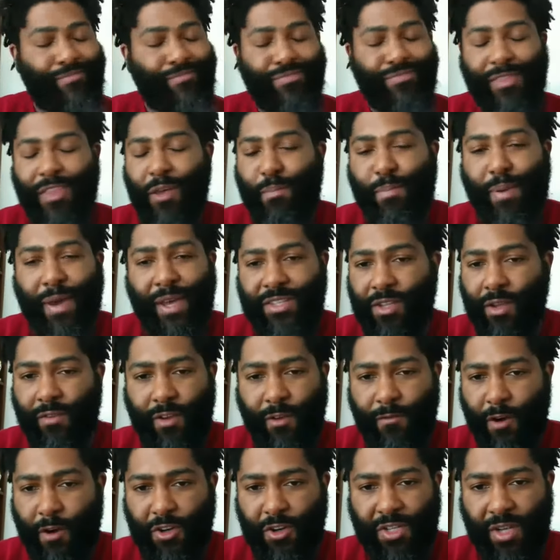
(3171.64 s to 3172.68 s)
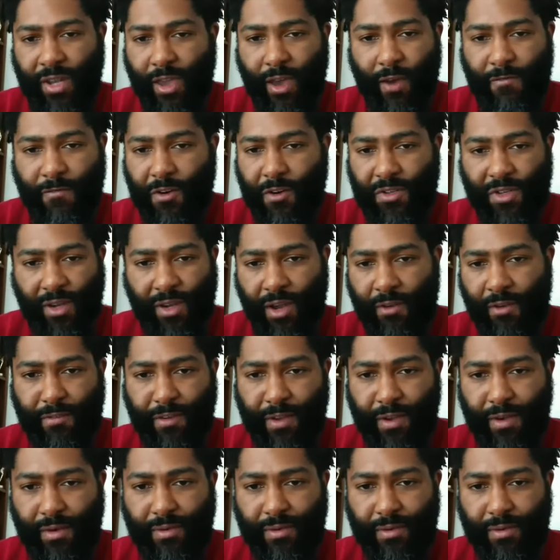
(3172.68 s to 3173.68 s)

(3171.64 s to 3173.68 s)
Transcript: the best of diversity efforts are going to fail.